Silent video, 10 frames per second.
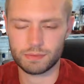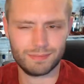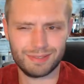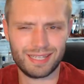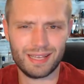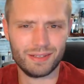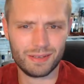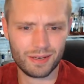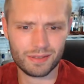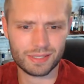What the hell do you
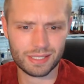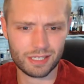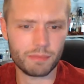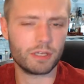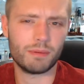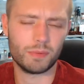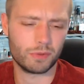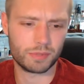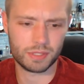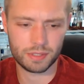call those things? Gummy
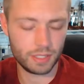worms.